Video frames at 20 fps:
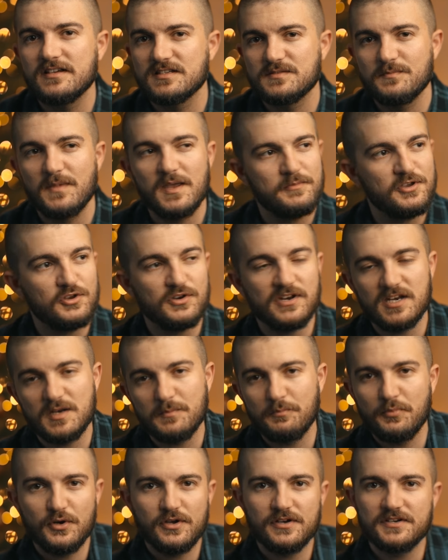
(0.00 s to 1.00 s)
Maybe you need to
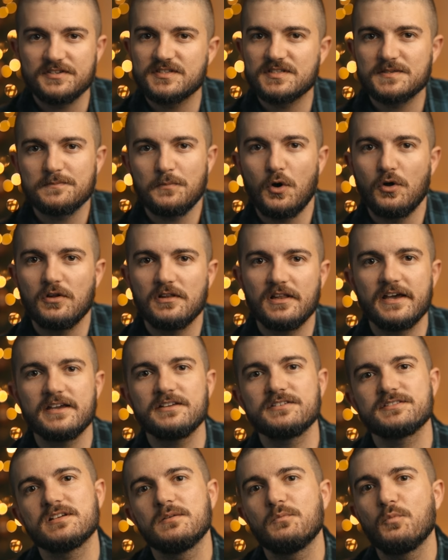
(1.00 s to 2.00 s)
put a small
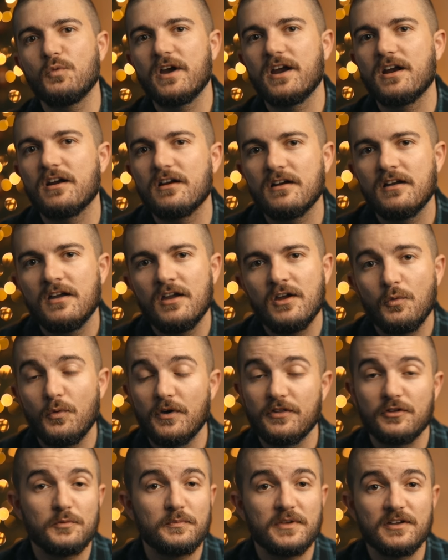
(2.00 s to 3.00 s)
light somewhere,
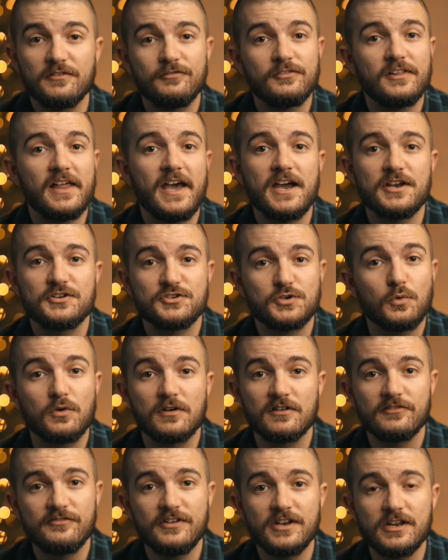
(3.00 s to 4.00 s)
whether it be a flash
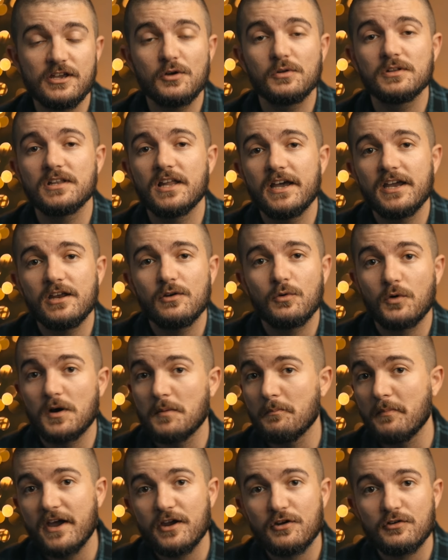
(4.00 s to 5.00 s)
or a video light or
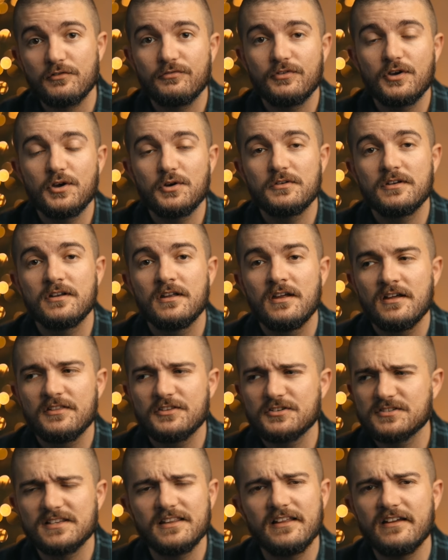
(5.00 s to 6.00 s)
a microphone.
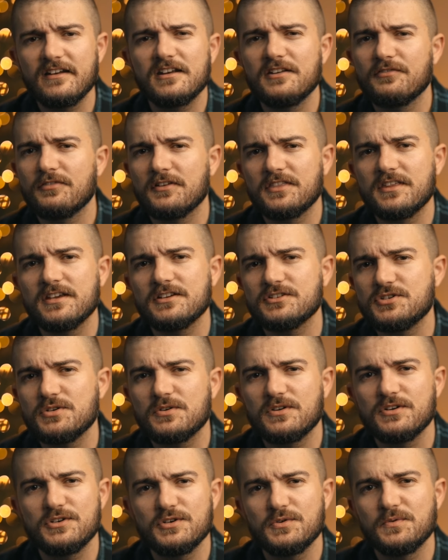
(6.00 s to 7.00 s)
There's a lot of different things you
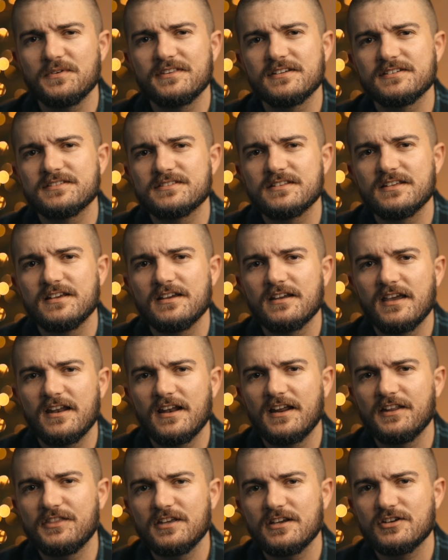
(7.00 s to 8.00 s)
could do with this thing, and
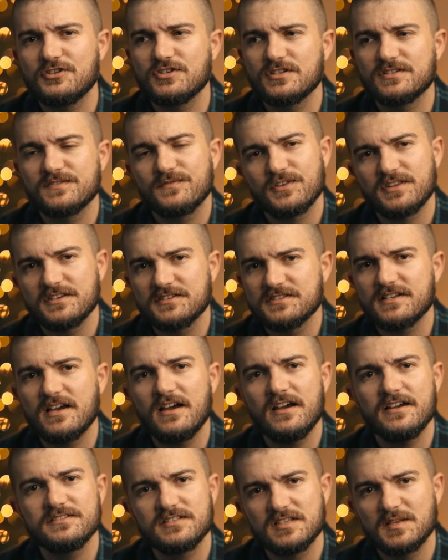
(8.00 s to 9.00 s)
I think just for the
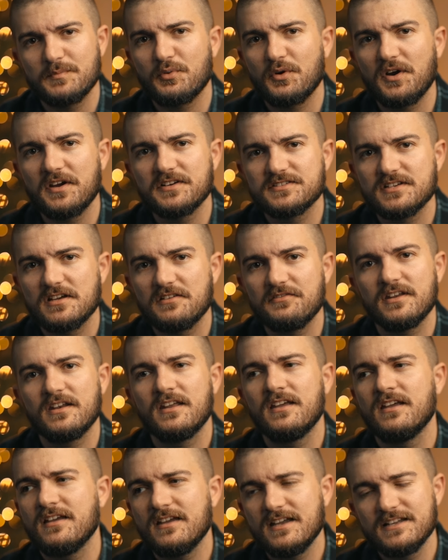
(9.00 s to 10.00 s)
size and the price of it,
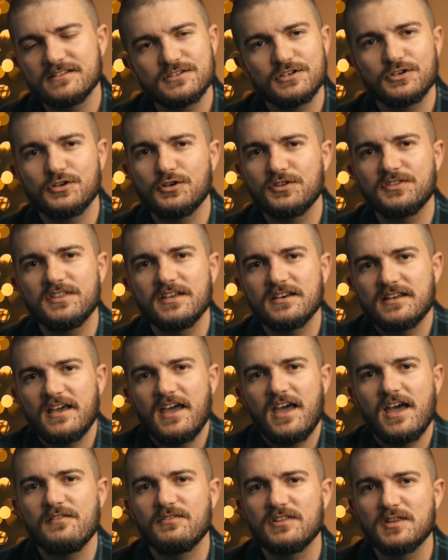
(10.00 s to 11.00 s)
it's a good thing to
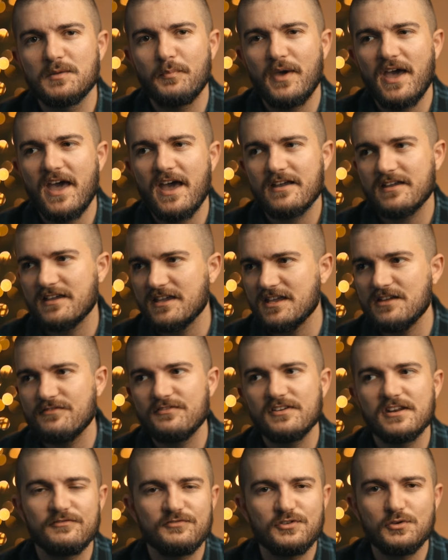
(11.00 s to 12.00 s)
have in the bag.
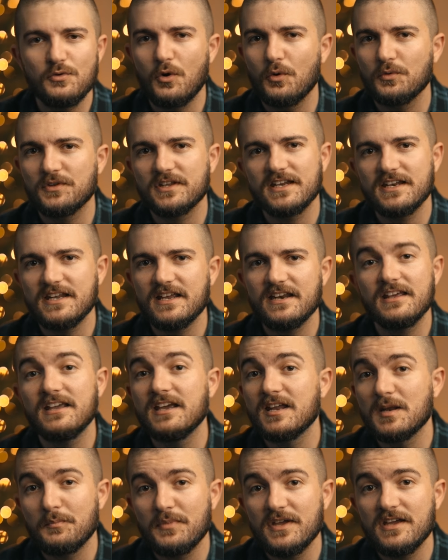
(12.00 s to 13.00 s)
Even if you only need it
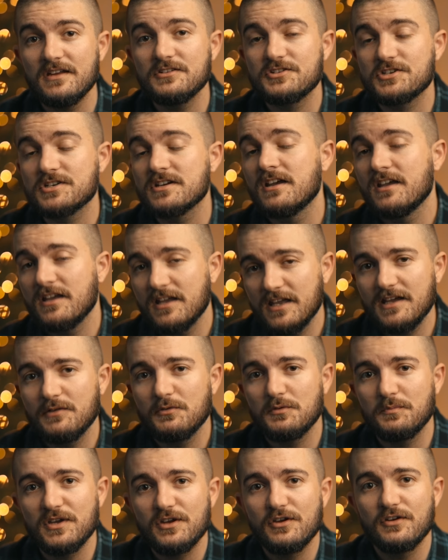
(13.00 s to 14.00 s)
in a pinch, it
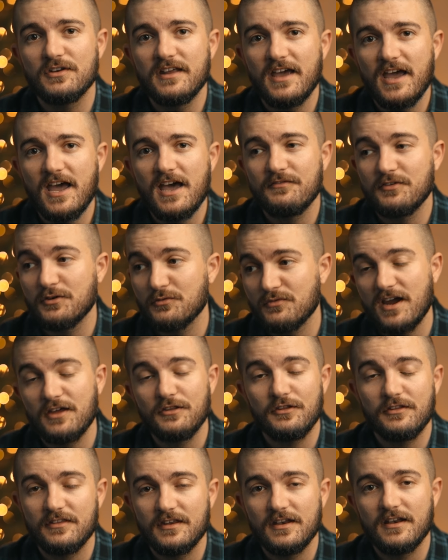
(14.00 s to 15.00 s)
would be good to have it
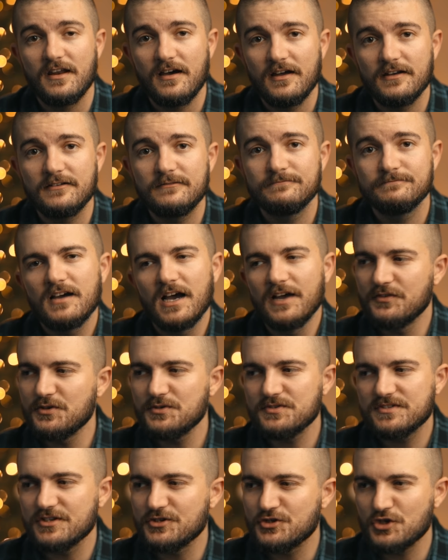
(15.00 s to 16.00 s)
rather than not. I've
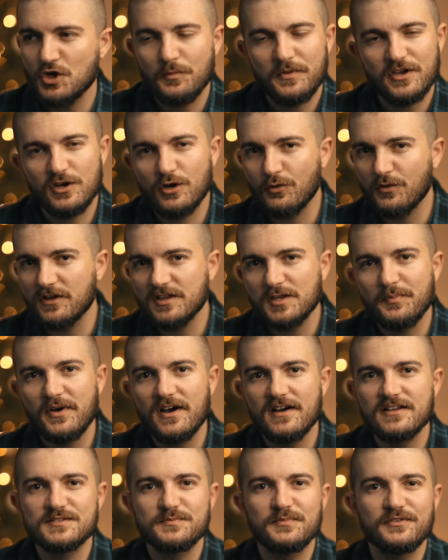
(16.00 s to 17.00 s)
used the Joby
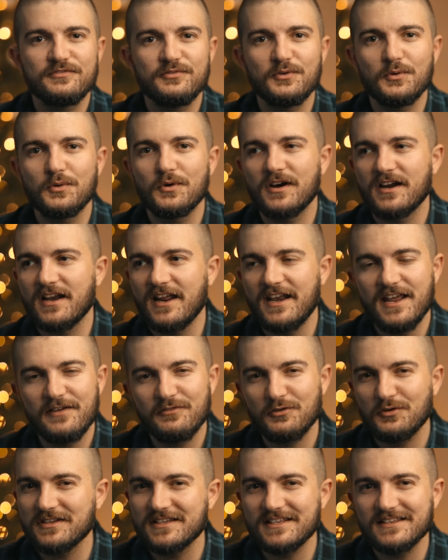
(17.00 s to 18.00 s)
GorillaPods before and I
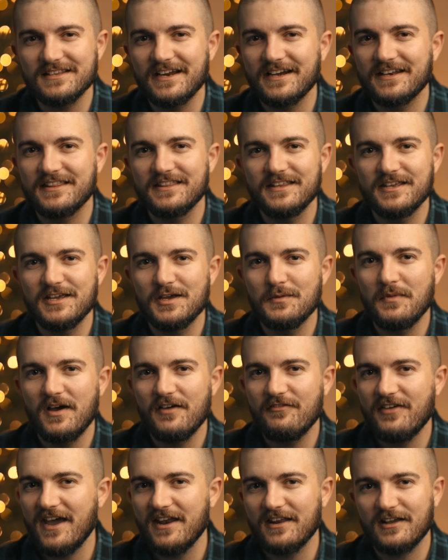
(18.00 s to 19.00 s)
never really liked them.
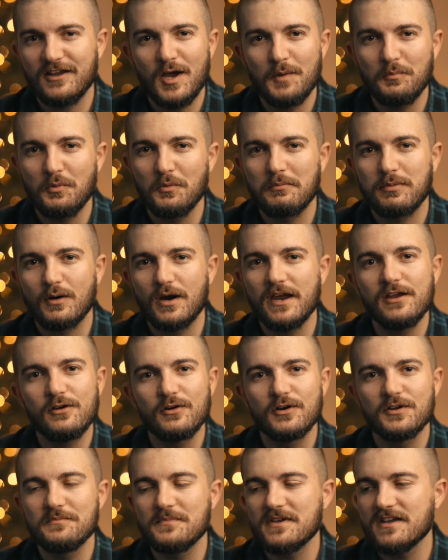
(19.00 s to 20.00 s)
I've had a couple break
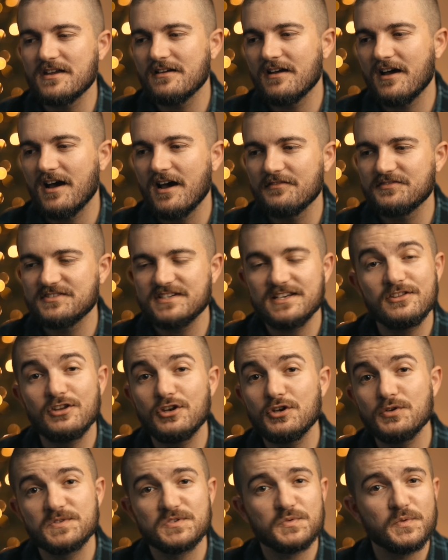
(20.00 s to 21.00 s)
on me. I've seen the
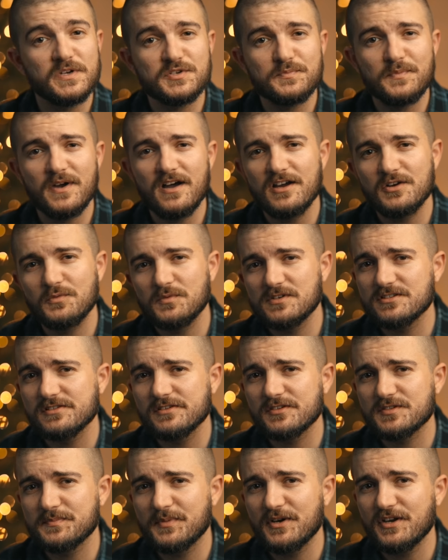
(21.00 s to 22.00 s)
new Switch Pod, which
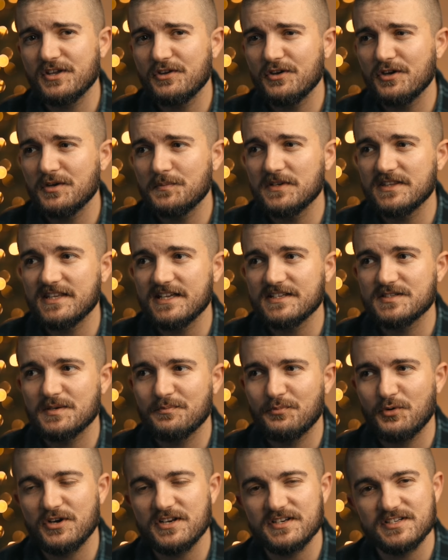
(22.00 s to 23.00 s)
looks pretty good, but that's a
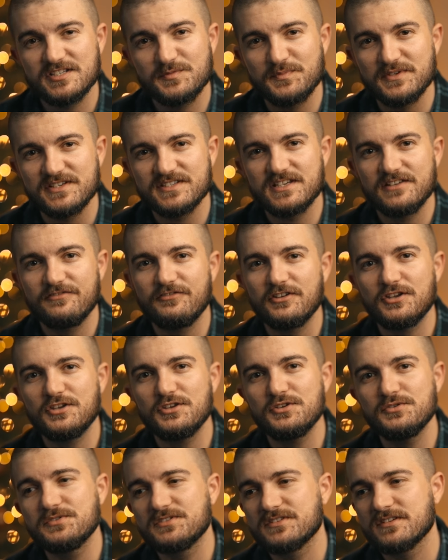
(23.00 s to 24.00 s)
pretty specific
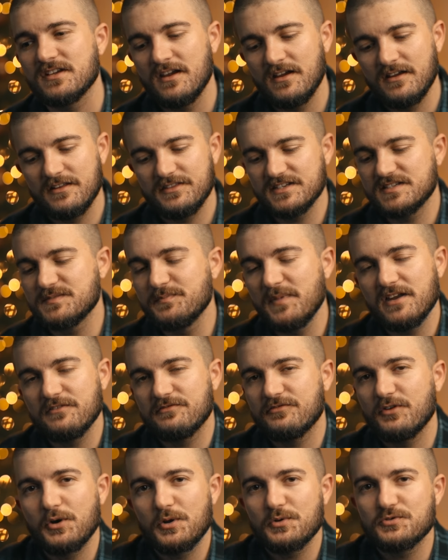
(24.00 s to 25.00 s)
use. This
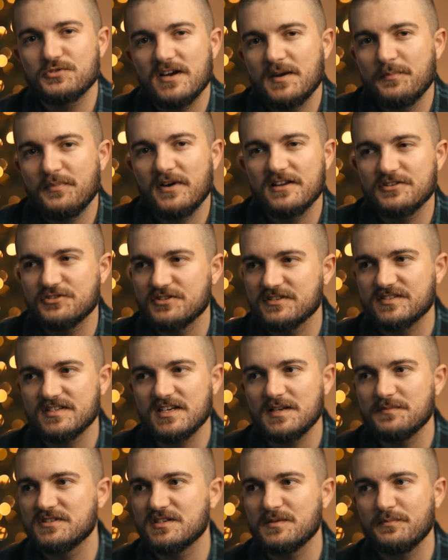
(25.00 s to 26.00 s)
Manfrotto tripod just
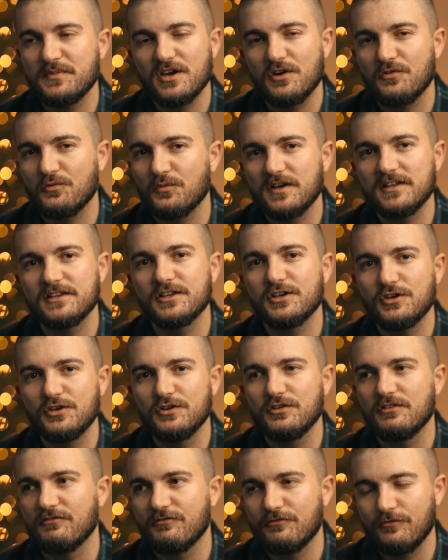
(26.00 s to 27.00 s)
seems to be a really
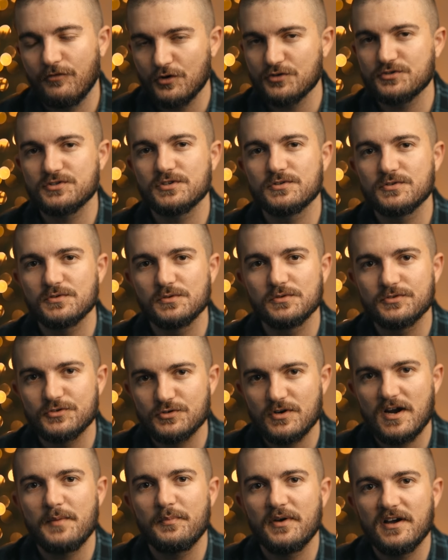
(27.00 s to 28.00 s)
good, versatile
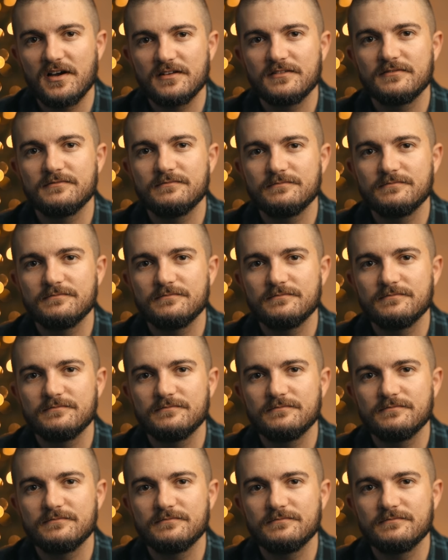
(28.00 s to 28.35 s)
tripod.